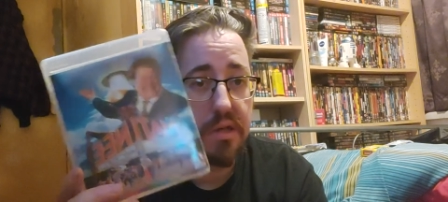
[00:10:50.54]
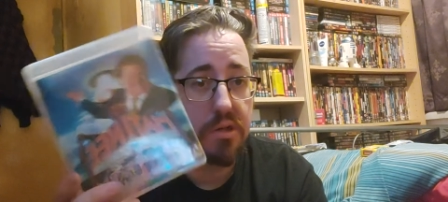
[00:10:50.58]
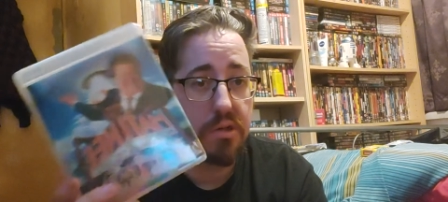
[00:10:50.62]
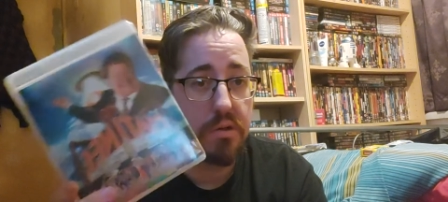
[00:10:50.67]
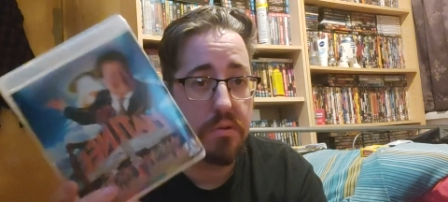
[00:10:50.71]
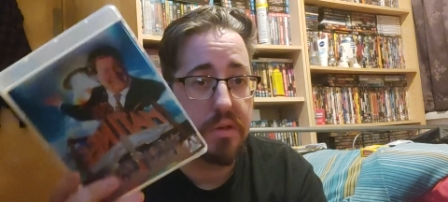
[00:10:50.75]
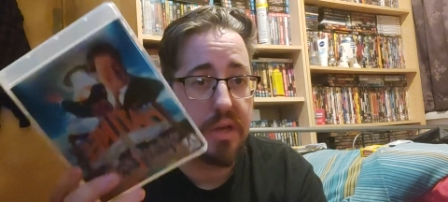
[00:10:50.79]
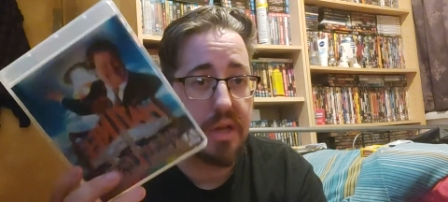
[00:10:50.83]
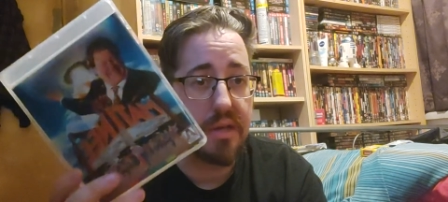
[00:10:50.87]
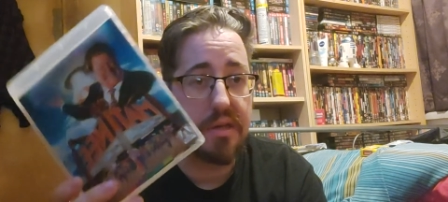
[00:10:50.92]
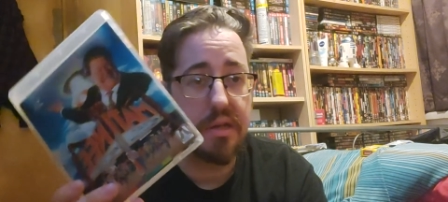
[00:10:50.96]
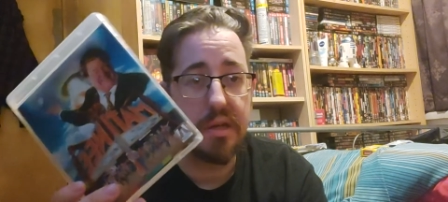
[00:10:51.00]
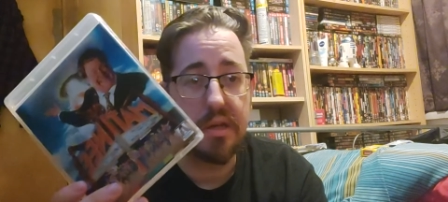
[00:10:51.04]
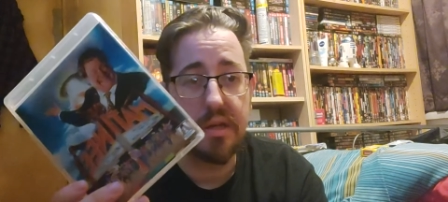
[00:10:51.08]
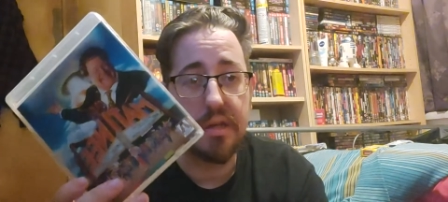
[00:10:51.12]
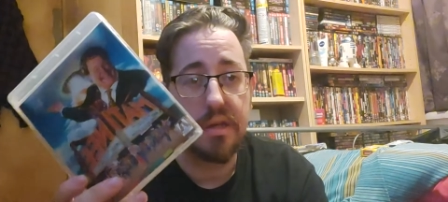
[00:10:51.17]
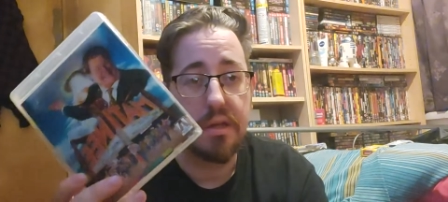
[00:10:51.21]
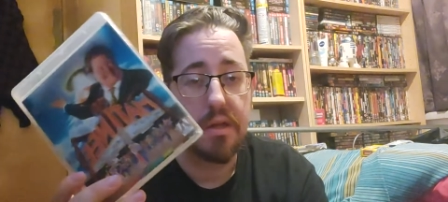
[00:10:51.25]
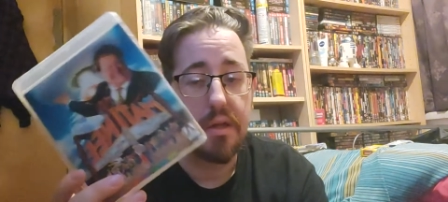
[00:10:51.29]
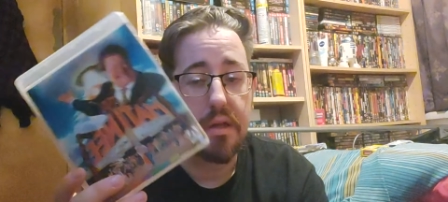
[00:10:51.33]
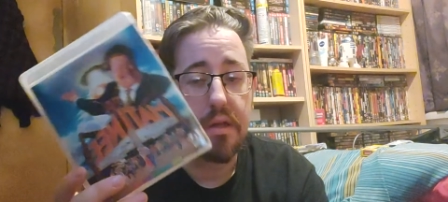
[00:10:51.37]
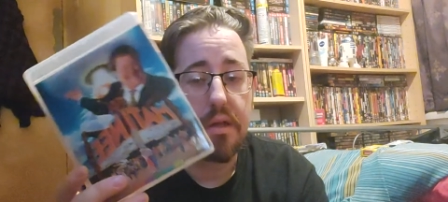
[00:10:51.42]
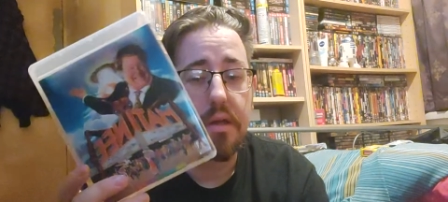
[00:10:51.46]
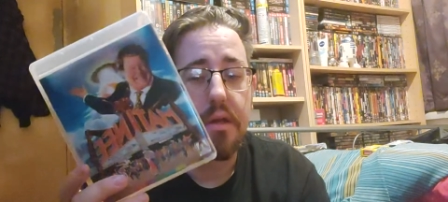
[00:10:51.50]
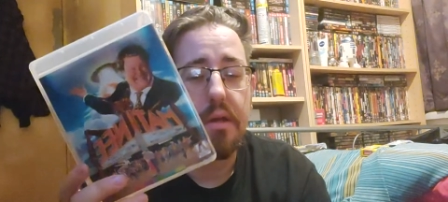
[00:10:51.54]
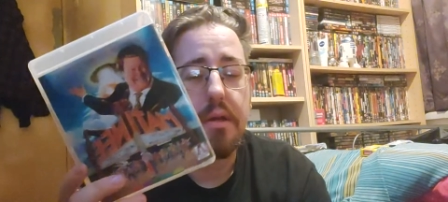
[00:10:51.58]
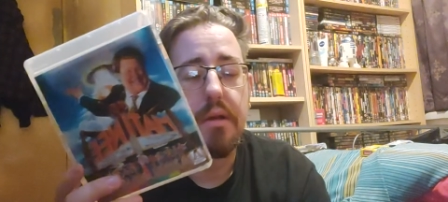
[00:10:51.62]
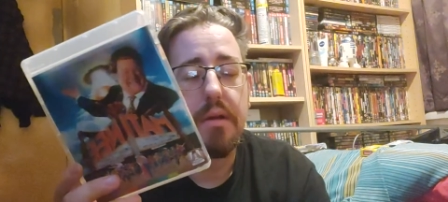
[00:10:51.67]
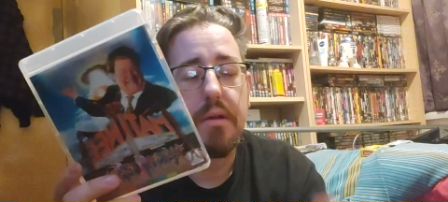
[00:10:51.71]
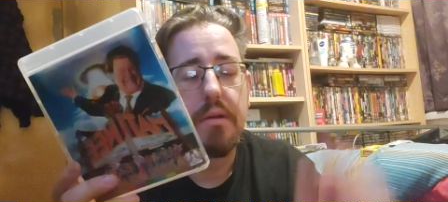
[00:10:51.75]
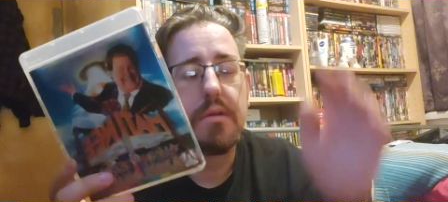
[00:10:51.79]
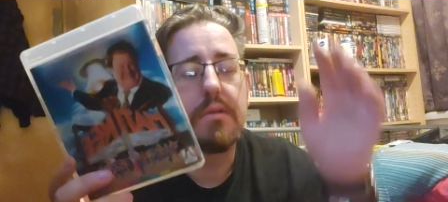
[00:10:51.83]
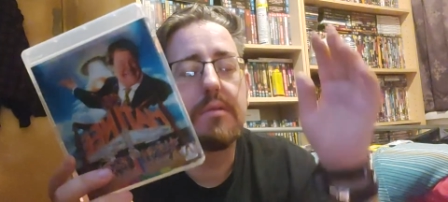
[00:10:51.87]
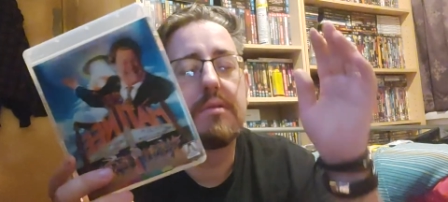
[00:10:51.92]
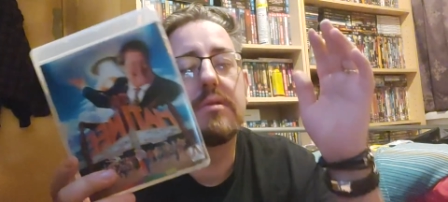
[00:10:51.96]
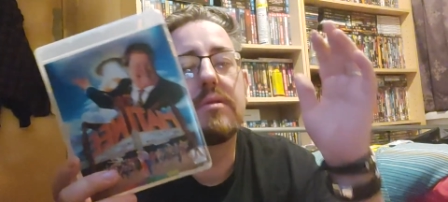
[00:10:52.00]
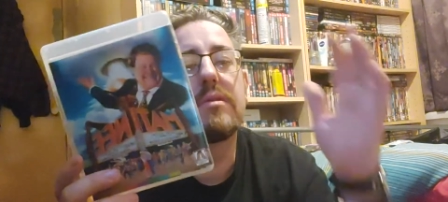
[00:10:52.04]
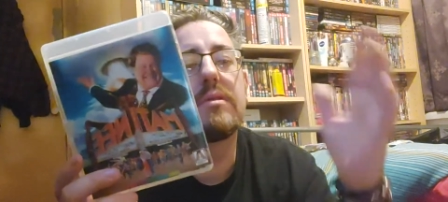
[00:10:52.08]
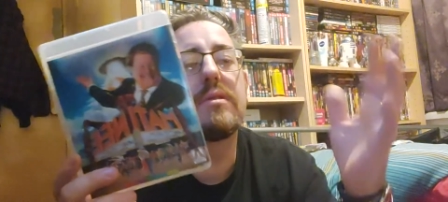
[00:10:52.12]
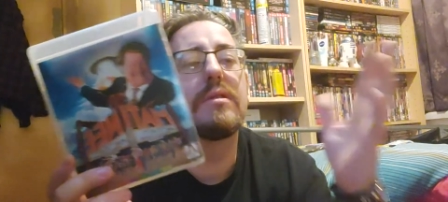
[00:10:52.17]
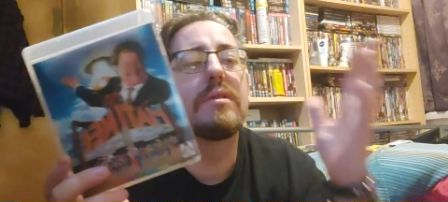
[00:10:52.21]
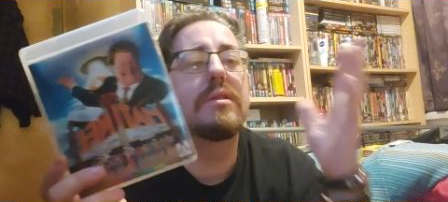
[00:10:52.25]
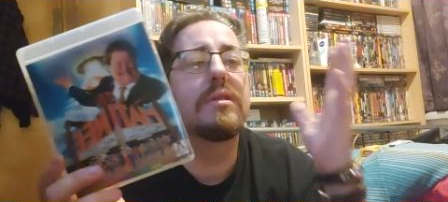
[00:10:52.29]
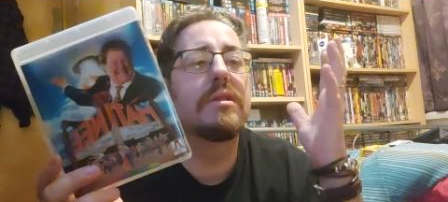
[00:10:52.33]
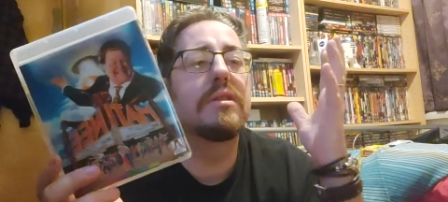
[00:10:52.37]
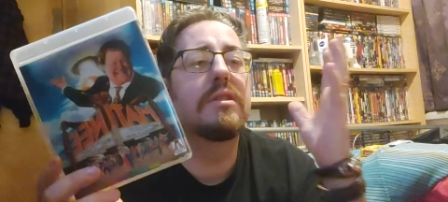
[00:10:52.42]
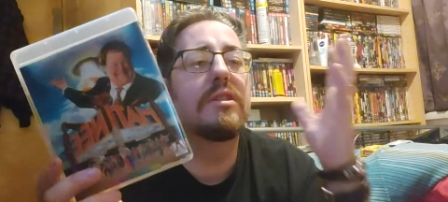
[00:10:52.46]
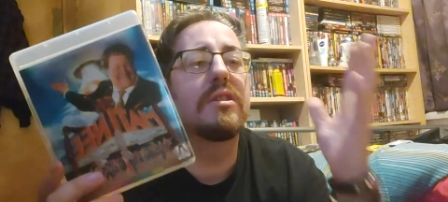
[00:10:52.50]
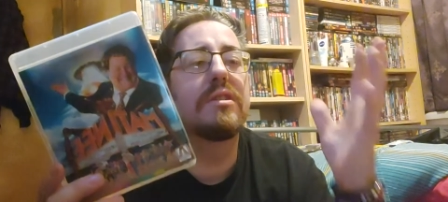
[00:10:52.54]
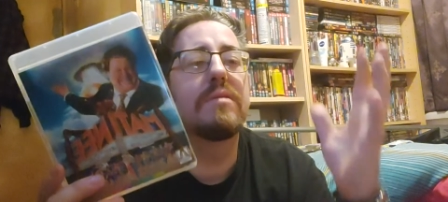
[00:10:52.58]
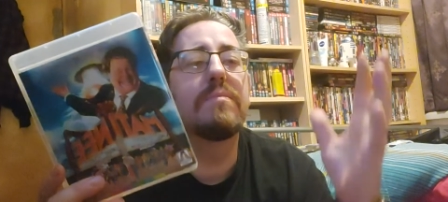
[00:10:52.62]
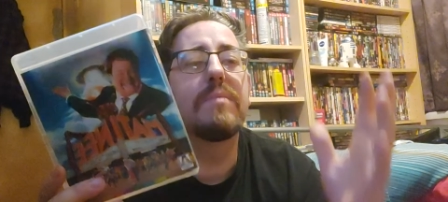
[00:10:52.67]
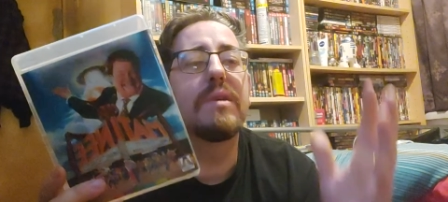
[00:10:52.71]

Joe Dante just